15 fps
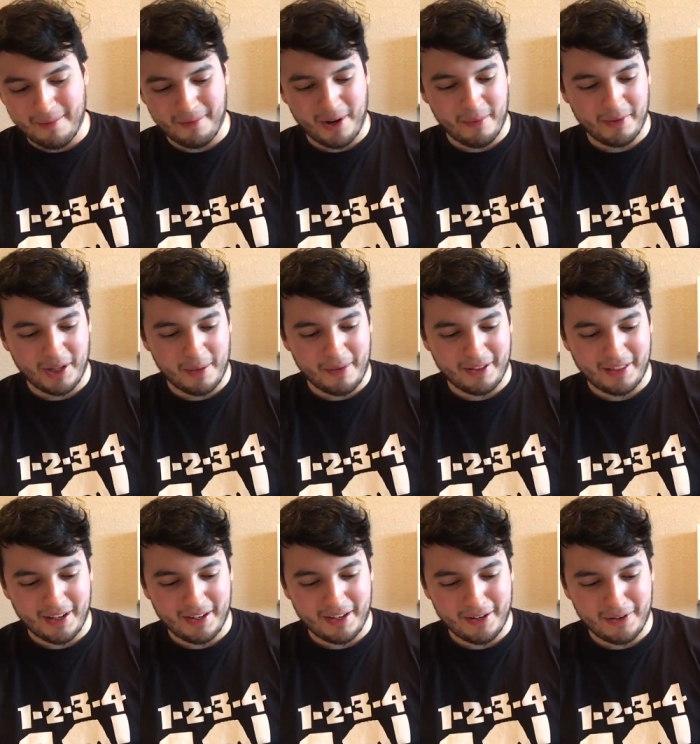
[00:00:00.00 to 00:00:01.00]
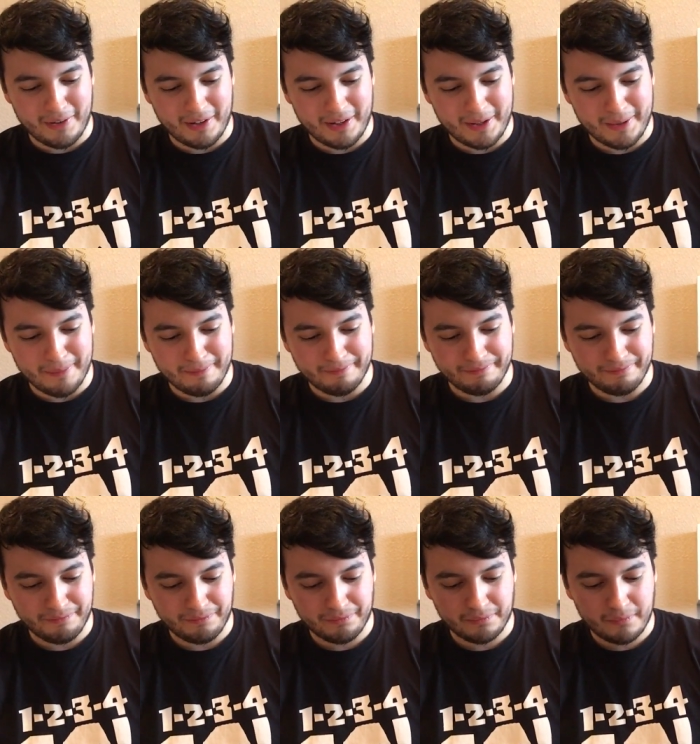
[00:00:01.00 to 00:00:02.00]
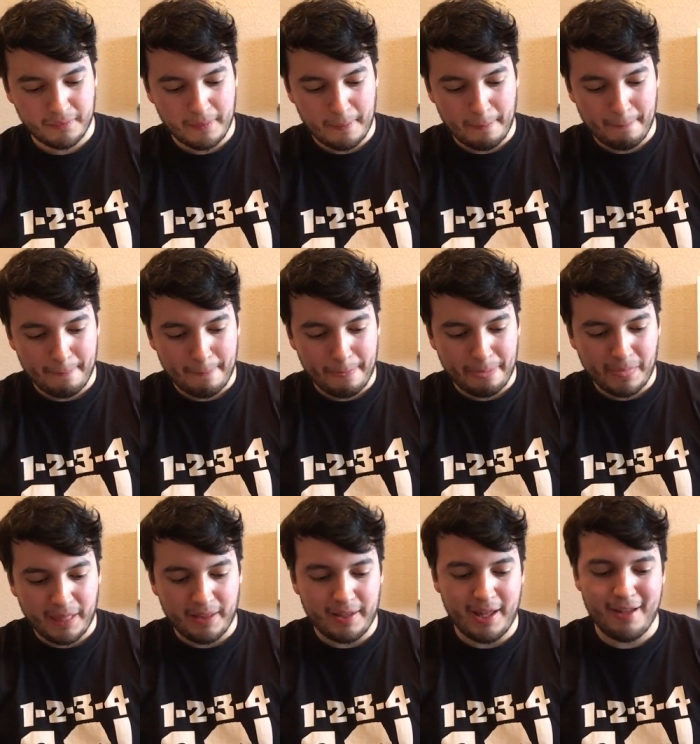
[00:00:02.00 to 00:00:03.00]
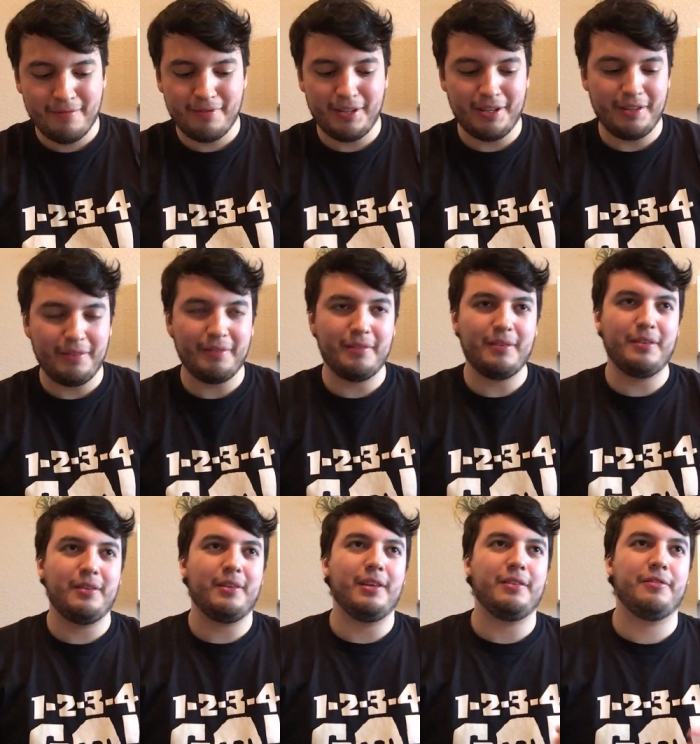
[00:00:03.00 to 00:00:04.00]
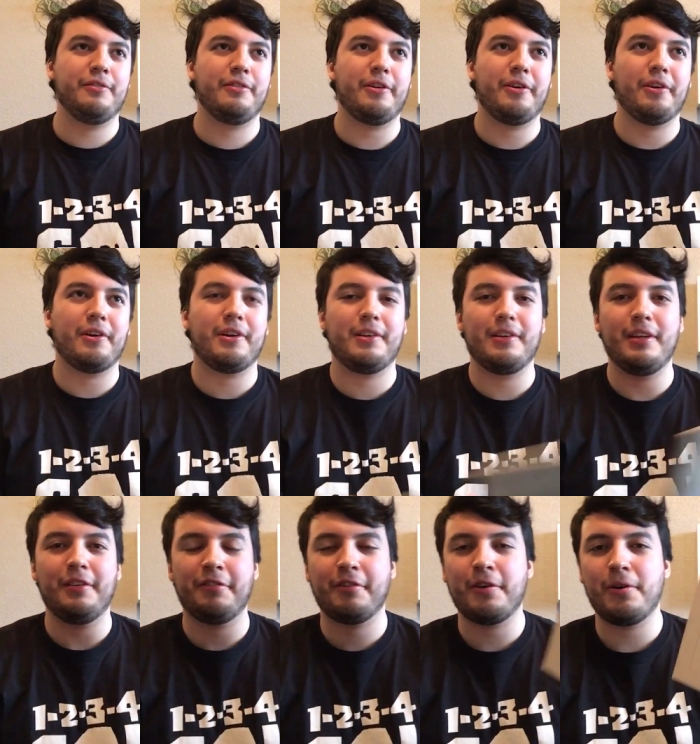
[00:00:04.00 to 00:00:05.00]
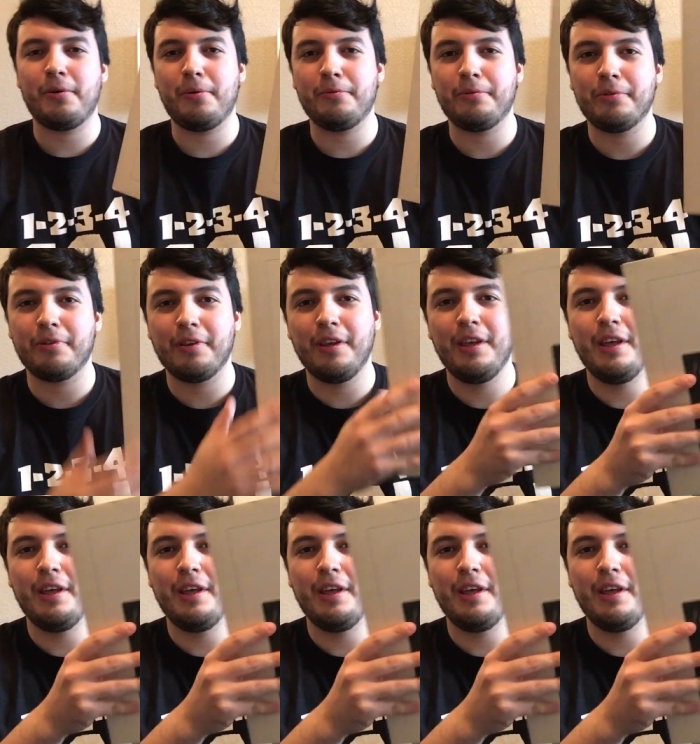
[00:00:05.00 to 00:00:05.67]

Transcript: I'm rambling about that now. Um, heavy. It's dark. It's cold.